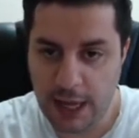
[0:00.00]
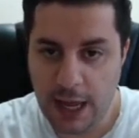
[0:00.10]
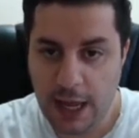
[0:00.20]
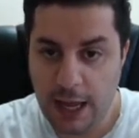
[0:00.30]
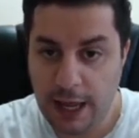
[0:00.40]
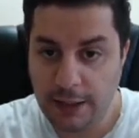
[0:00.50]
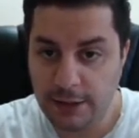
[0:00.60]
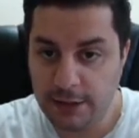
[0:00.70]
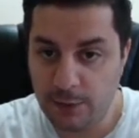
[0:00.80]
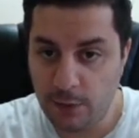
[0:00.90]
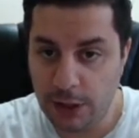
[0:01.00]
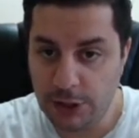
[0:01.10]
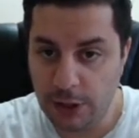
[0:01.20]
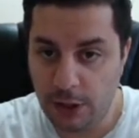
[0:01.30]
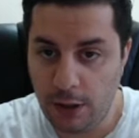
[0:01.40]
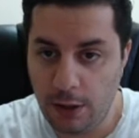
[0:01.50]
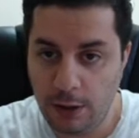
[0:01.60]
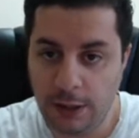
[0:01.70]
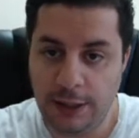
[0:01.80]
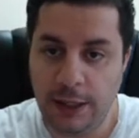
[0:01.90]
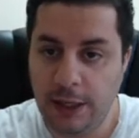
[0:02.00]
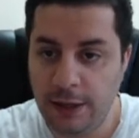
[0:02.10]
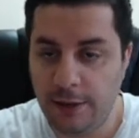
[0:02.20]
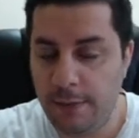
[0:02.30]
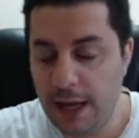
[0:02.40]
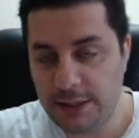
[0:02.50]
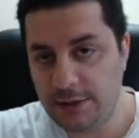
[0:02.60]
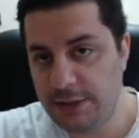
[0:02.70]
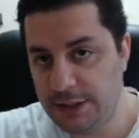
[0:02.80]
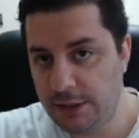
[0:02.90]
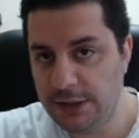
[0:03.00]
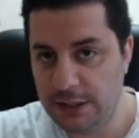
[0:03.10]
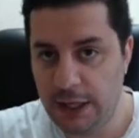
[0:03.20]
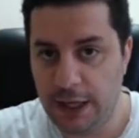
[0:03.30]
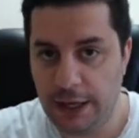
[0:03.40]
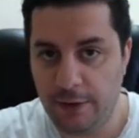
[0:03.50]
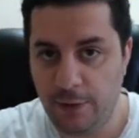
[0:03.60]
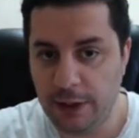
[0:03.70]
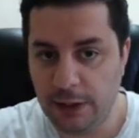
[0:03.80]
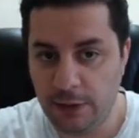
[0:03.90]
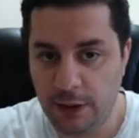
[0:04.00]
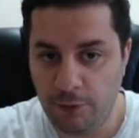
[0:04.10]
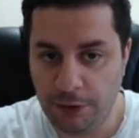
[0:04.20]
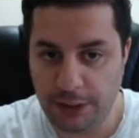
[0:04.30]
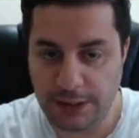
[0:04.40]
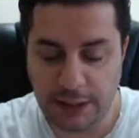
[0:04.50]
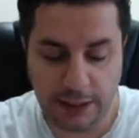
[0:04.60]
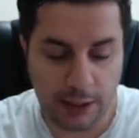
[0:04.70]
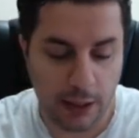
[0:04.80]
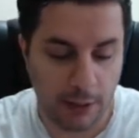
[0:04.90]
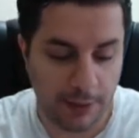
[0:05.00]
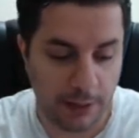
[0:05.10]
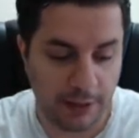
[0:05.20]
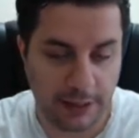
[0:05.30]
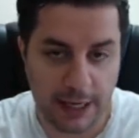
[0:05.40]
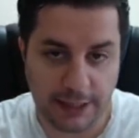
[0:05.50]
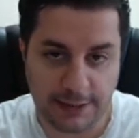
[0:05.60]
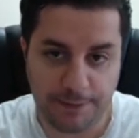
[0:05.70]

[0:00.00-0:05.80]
and to watch all the mastery series that we're gonna release in the upcoming days.